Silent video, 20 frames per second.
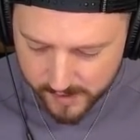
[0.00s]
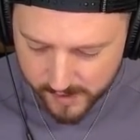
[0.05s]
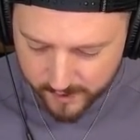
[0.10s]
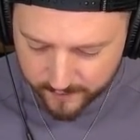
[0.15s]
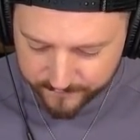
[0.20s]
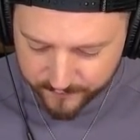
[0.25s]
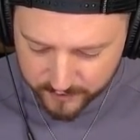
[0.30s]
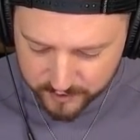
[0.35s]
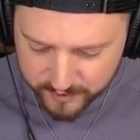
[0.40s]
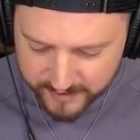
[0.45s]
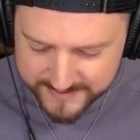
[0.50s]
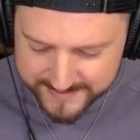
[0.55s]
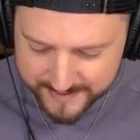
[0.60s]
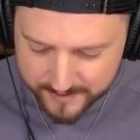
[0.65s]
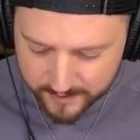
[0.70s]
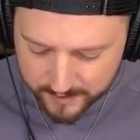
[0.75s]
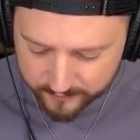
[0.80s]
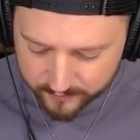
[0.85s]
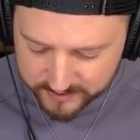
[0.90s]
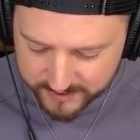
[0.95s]
Alright, Frederick's
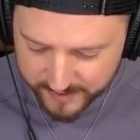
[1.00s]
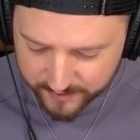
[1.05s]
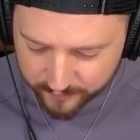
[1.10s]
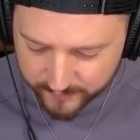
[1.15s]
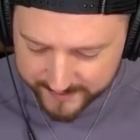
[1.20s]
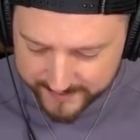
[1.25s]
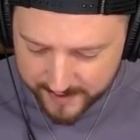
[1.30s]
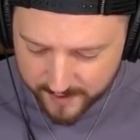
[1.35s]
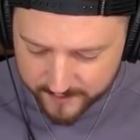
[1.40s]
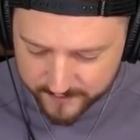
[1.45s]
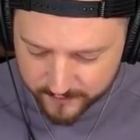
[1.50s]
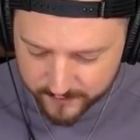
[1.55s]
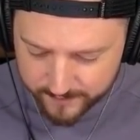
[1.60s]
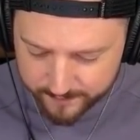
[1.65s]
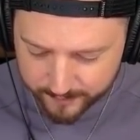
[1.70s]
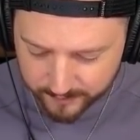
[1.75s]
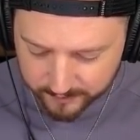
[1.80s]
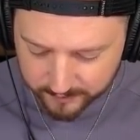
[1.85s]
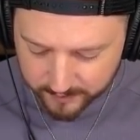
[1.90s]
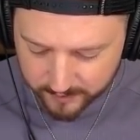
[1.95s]
out of rotation right now for the
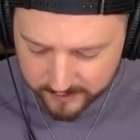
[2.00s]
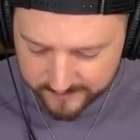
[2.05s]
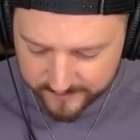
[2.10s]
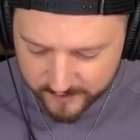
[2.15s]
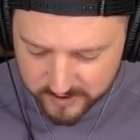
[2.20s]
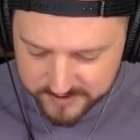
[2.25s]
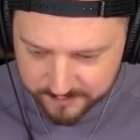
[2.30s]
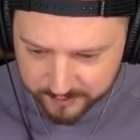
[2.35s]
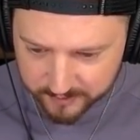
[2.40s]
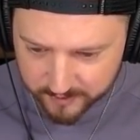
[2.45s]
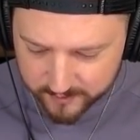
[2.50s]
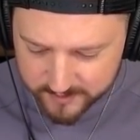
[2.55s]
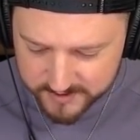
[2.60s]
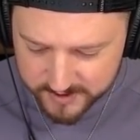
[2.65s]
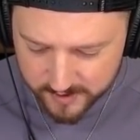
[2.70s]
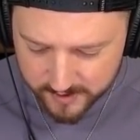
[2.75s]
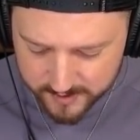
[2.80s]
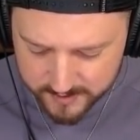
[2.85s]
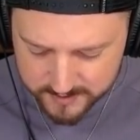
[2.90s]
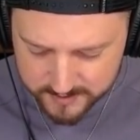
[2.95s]
balloon if he goes balloon
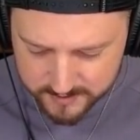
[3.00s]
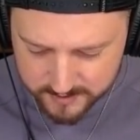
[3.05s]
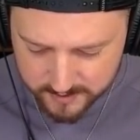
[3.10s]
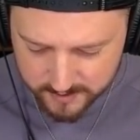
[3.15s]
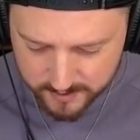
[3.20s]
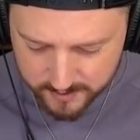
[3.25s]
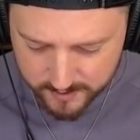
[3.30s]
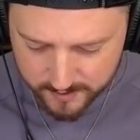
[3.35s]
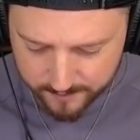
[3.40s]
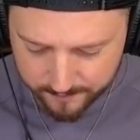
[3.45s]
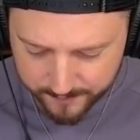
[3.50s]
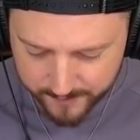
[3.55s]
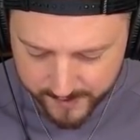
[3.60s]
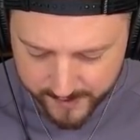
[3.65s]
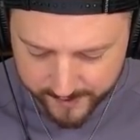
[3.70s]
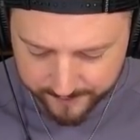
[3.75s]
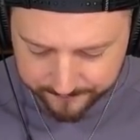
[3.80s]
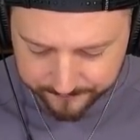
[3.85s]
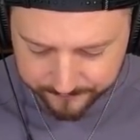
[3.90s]
sauce. But